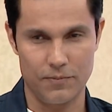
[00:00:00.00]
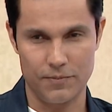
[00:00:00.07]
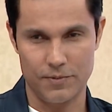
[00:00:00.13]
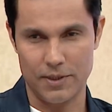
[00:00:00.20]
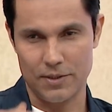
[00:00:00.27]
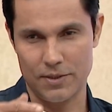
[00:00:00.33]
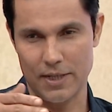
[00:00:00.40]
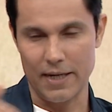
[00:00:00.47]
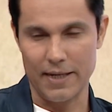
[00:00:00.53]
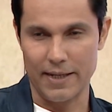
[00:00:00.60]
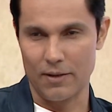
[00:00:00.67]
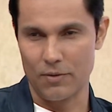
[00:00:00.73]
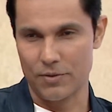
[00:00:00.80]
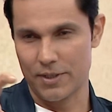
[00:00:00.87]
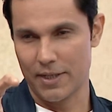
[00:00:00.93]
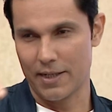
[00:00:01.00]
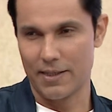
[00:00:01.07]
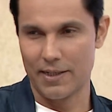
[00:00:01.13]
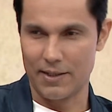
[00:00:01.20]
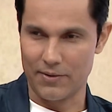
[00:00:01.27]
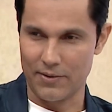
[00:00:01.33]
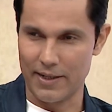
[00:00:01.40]
standing outside
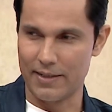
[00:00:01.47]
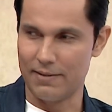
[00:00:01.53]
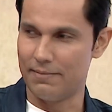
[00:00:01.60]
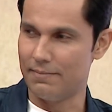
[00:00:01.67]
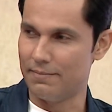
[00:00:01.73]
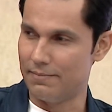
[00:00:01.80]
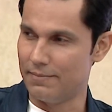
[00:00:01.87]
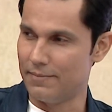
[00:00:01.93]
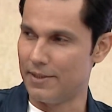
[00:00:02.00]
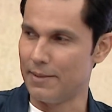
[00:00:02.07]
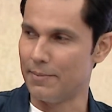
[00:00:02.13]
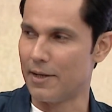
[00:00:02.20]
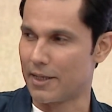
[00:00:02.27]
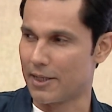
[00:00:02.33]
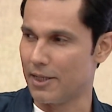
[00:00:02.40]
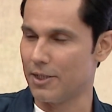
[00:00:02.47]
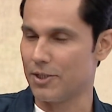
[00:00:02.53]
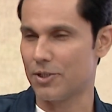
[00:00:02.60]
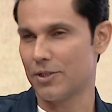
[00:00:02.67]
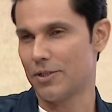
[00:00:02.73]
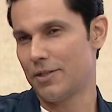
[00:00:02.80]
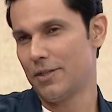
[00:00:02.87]
that red
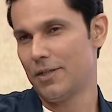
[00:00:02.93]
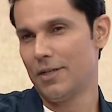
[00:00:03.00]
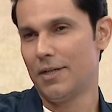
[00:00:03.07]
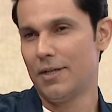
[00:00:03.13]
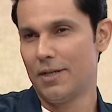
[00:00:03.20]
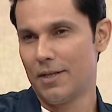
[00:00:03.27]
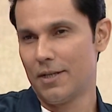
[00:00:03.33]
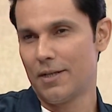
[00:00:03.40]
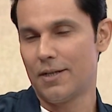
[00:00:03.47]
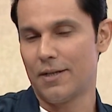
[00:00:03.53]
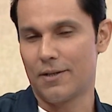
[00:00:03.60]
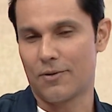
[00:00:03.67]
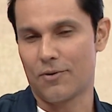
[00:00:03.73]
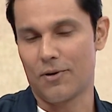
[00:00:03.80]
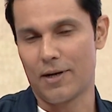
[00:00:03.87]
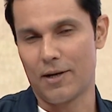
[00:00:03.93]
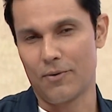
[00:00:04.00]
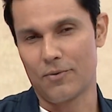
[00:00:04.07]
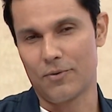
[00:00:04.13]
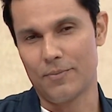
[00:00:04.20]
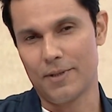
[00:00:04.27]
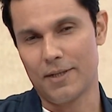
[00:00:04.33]
demarcation uh, called
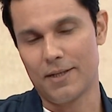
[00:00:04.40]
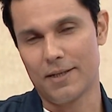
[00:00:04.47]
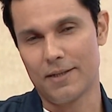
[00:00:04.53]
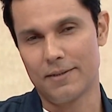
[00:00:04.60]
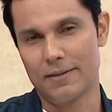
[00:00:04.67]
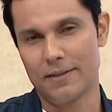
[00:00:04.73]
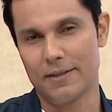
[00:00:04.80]
out to me and